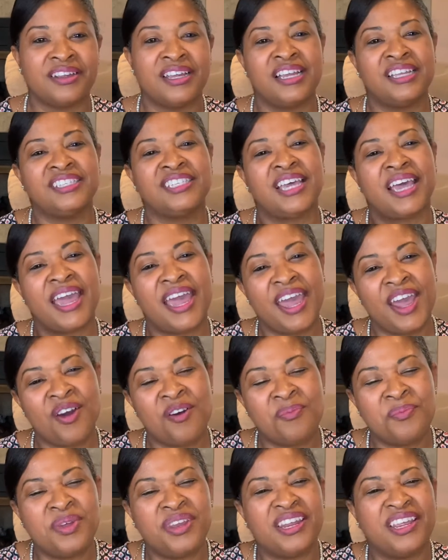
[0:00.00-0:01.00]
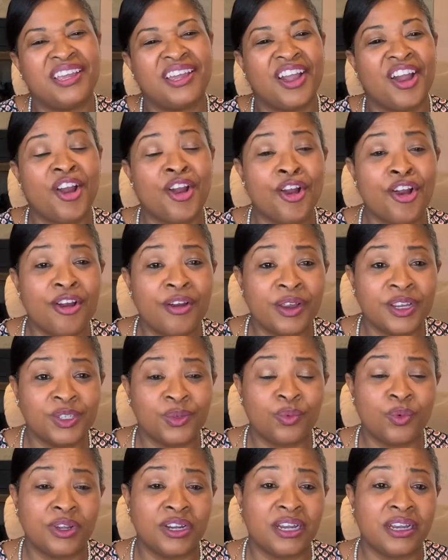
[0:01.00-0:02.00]
to help and encourage
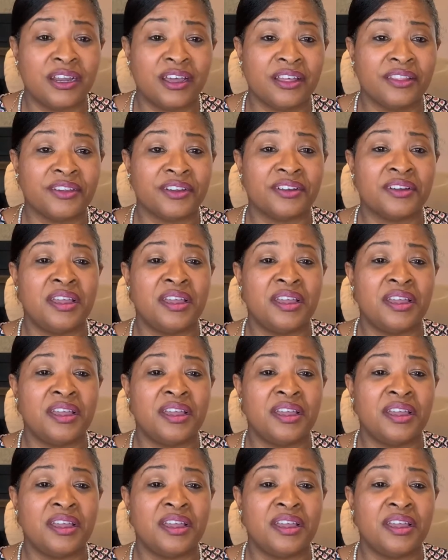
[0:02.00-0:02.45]
one another.